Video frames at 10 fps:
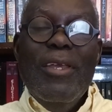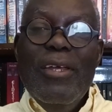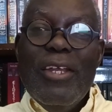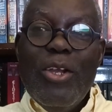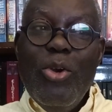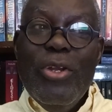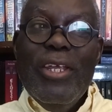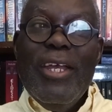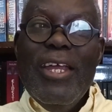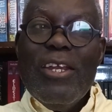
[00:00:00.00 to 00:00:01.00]

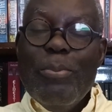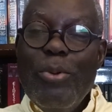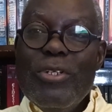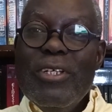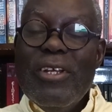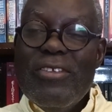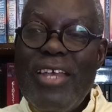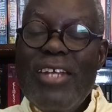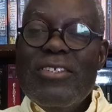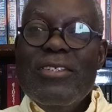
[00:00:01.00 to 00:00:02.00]
recording and reporting
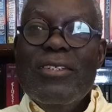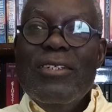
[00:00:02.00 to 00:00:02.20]
results.